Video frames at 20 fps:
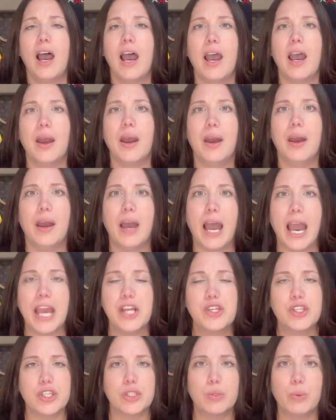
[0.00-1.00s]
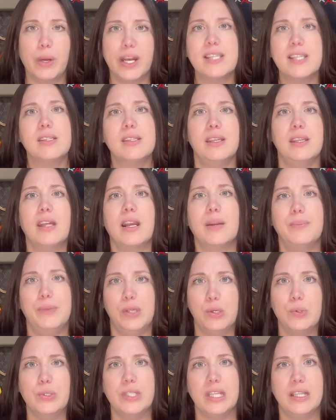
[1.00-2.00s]
I just wanna see that I'm
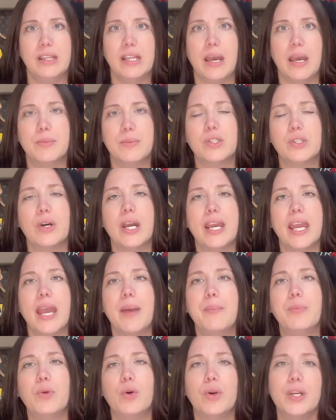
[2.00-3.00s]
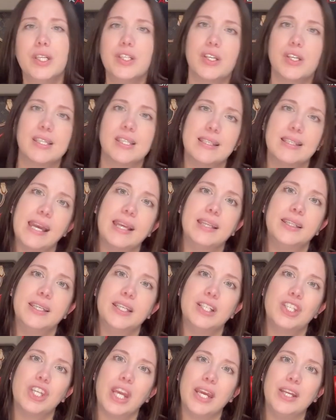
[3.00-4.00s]
using them. So I am going to
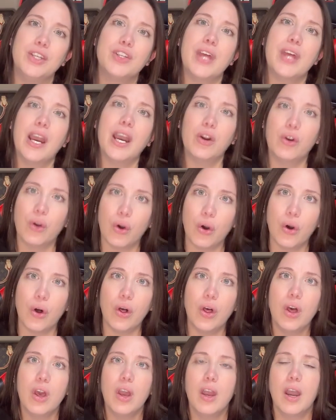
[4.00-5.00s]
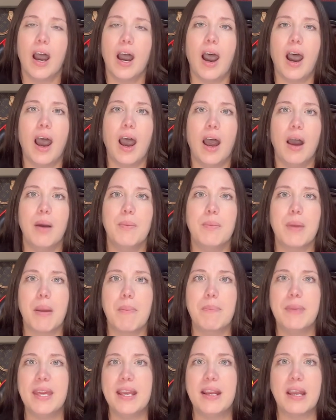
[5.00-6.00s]
slightly change that goal,
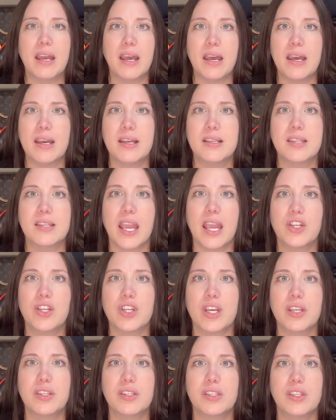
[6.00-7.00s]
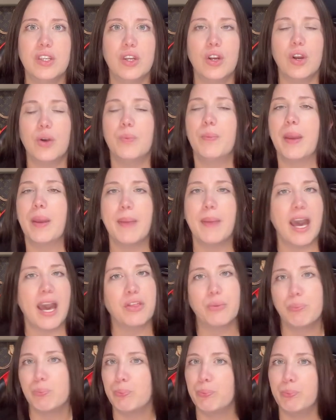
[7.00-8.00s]
because it just, you know, my
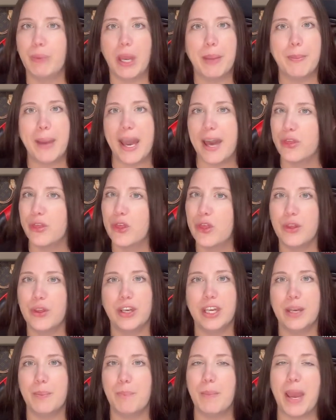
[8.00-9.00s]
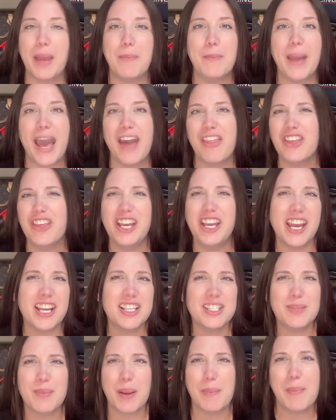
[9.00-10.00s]
math brain,
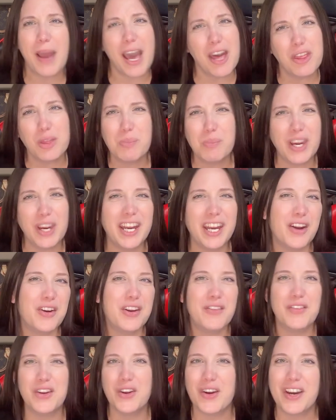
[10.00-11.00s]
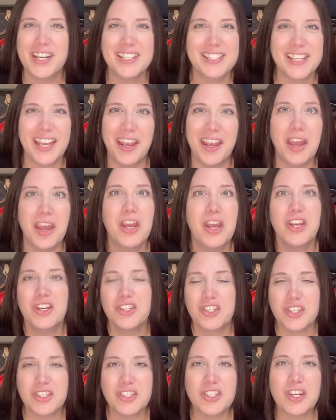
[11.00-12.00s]
I don't even know how to say it,
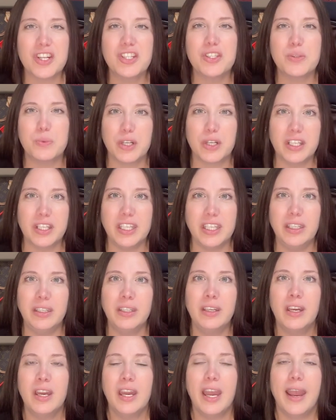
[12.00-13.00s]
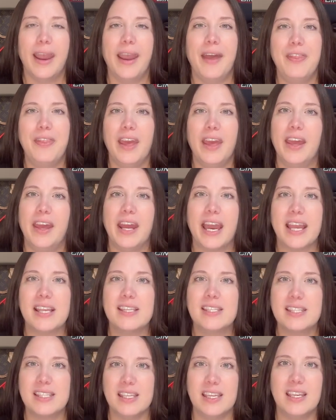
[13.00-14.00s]
just starts working. And then I
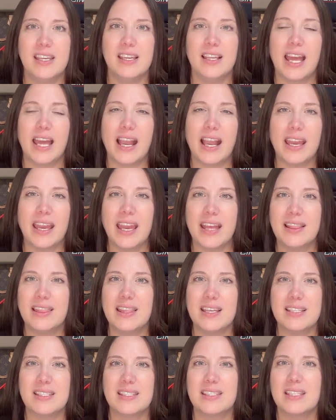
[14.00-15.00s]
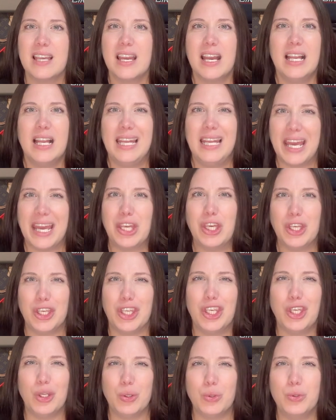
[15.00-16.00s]
see, like, I get this like
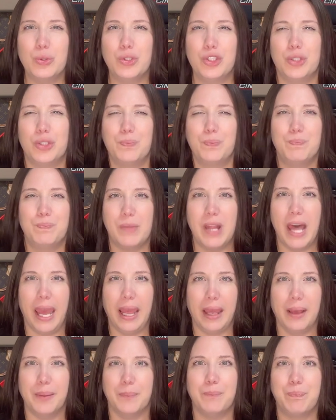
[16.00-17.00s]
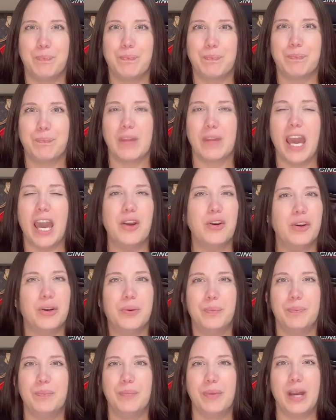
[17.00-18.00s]
huge, like, I don't
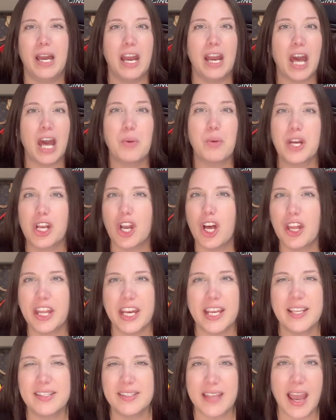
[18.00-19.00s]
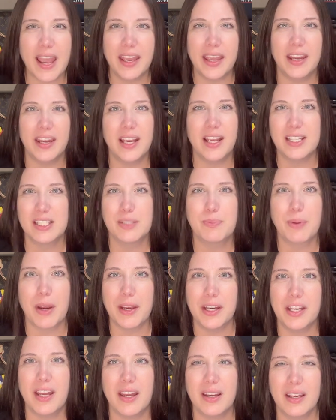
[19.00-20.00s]
know, I don't wanna call it anxiety, because it's
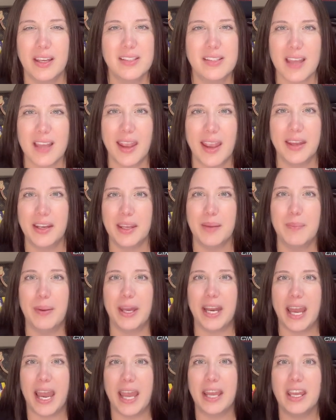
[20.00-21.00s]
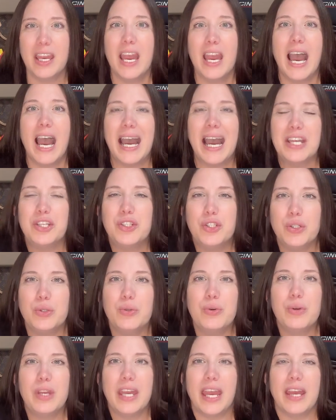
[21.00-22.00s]
probably not anxiety, but I
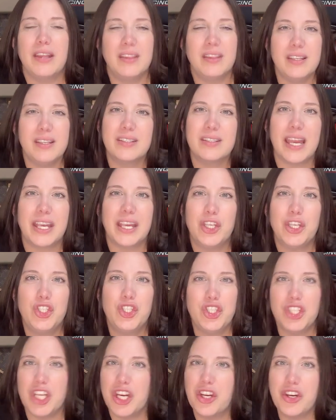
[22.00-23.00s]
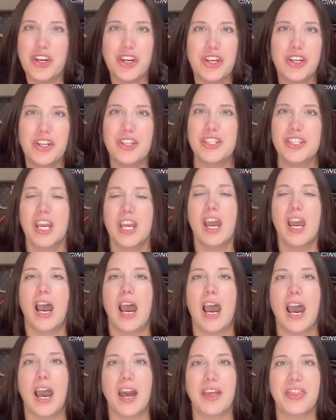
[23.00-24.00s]
do get these like jitters,
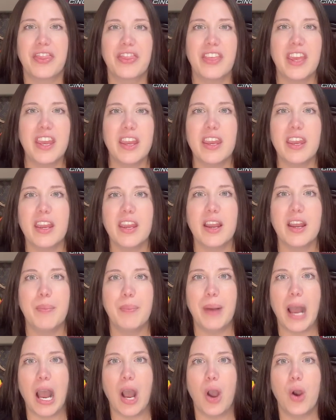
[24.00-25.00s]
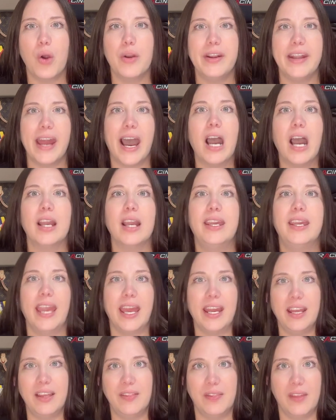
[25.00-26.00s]
thinking about not
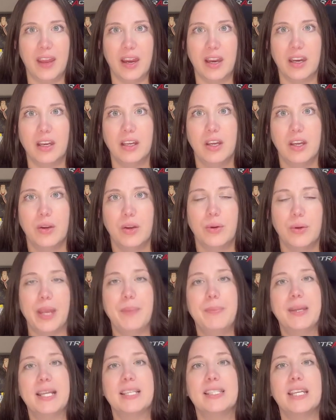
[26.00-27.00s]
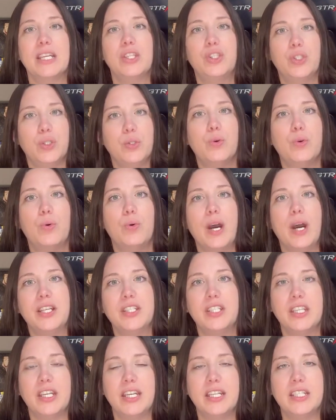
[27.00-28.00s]
getting there, right? Because I do
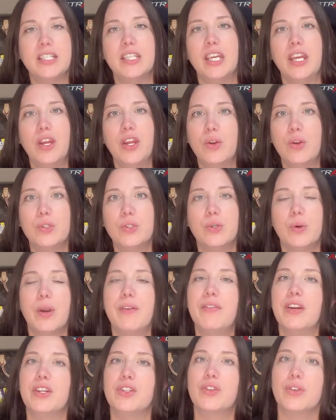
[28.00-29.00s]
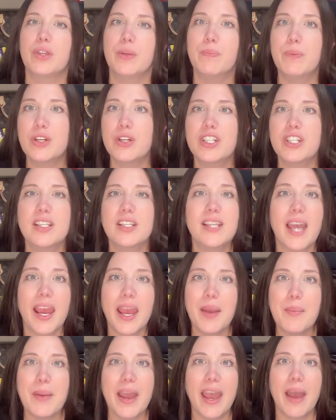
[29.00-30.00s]
want to continue to eventually purchase. I
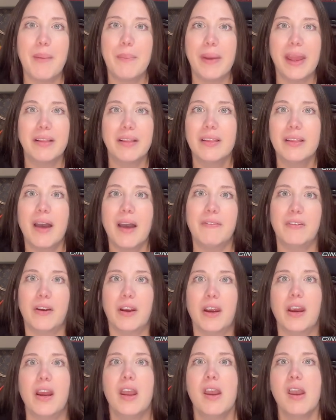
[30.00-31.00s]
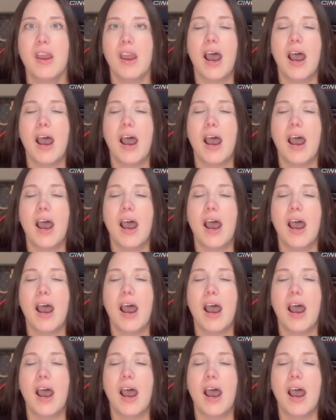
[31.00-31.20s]
am a handbag lover.